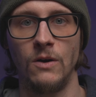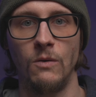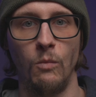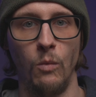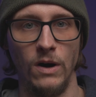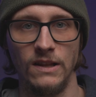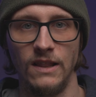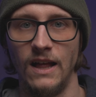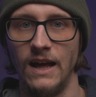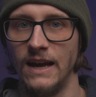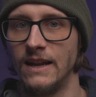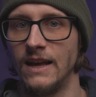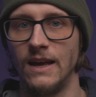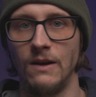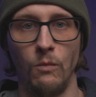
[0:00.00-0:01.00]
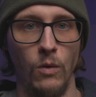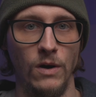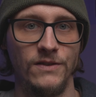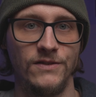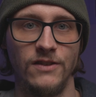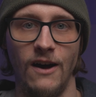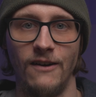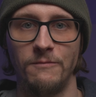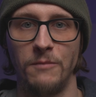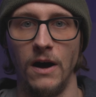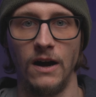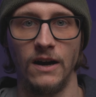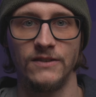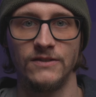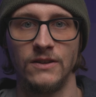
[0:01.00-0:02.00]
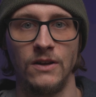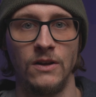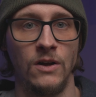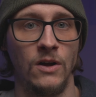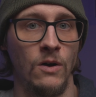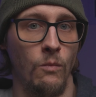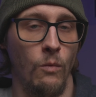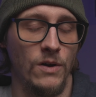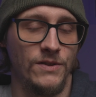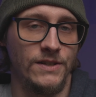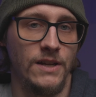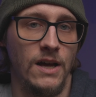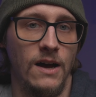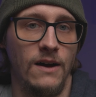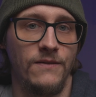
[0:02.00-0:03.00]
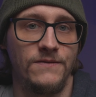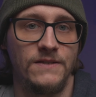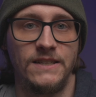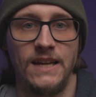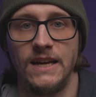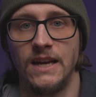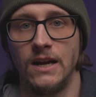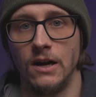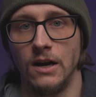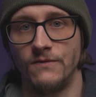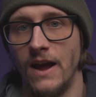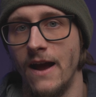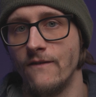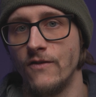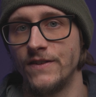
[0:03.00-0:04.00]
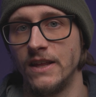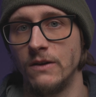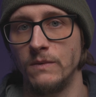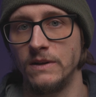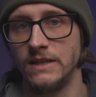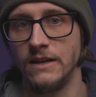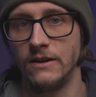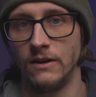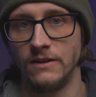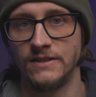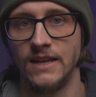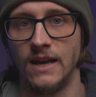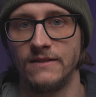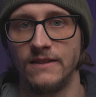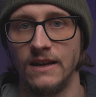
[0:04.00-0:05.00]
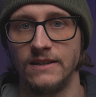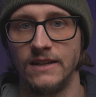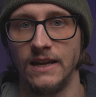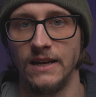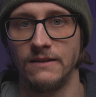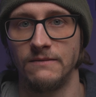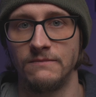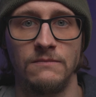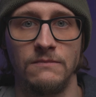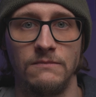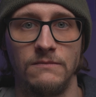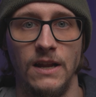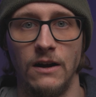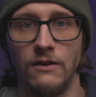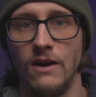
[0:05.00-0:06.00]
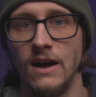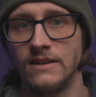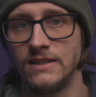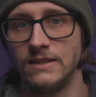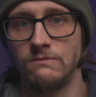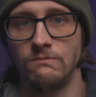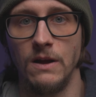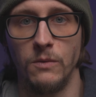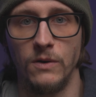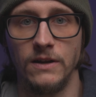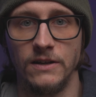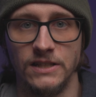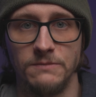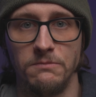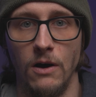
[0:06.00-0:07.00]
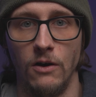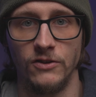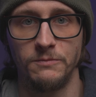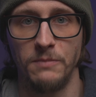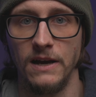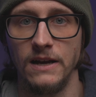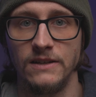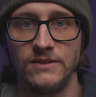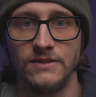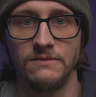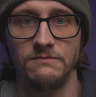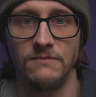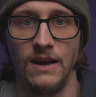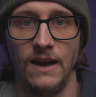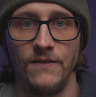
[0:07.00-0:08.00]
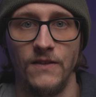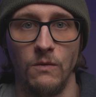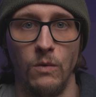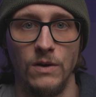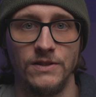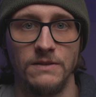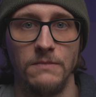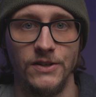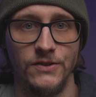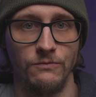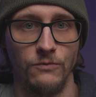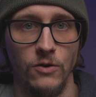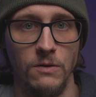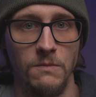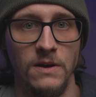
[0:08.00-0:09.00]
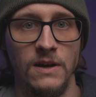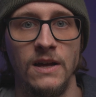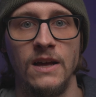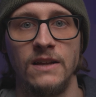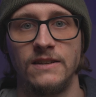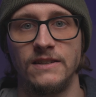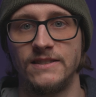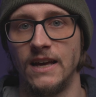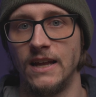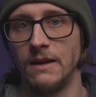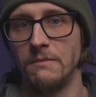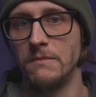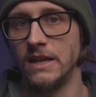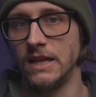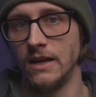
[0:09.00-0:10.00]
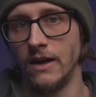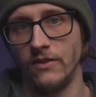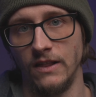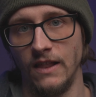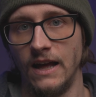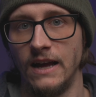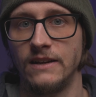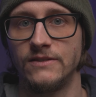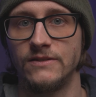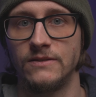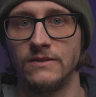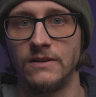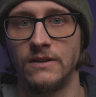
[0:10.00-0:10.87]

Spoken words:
One light and one softbox was enough to take care of everything we needed on set that day. Now granted, we were in a small space, and there wasn't much room to set up many other lights.